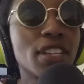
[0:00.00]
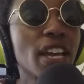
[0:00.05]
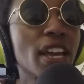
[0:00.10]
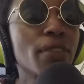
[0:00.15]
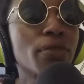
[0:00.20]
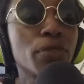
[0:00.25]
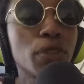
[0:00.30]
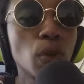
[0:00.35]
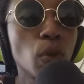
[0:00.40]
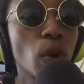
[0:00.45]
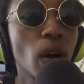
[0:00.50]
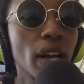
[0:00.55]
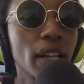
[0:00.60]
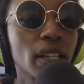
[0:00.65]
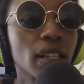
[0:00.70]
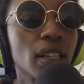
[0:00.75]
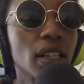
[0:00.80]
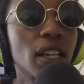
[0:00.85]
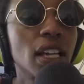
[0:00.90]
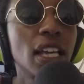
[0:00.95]

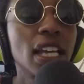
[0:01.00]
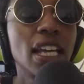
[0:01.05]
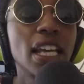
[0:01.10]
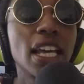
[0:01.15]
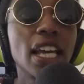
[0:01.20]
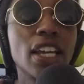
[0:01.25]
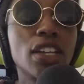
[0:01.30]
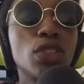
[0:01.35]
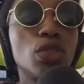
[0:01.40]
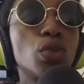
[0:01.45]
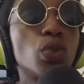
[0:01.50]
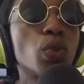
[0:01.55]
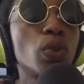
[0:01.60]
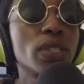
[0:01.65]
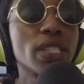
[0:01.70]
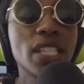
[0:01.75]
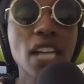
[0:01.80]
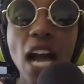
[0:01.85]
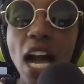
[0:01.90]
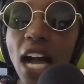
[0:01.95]
everyone and who
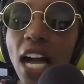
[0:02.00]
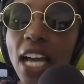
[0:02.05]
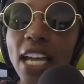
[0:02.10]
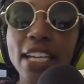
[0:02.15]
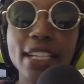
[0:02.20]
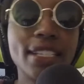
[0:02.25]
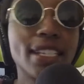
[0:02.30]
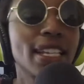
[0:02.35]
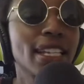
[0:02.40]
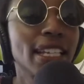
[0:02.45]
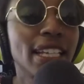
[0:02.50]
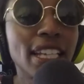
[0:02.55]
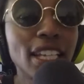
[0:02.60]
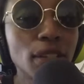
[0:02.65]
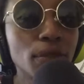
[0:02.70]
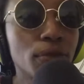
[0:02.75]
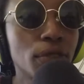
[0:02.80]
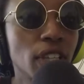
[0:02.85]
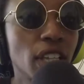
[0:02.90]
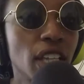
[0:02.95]
was kind and
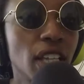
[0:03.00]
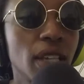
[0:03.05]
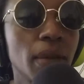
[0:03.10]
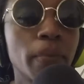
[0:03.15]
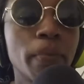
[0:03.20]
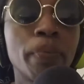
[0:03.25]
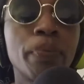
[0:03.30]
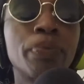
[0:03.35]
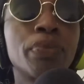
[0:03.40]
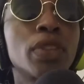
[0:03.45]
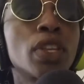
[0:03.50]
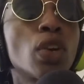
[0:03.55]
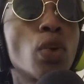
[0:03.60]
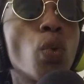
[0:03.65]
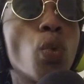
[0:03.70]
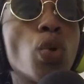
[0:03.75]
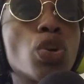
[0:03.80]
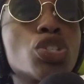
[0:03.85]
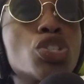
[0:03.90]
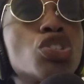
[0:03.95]
giving,
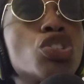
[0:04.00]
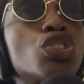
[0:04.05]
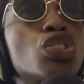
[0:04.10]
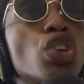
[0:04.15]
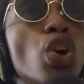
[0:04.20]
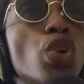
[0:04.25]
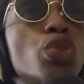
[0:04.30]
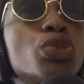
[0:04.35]
was so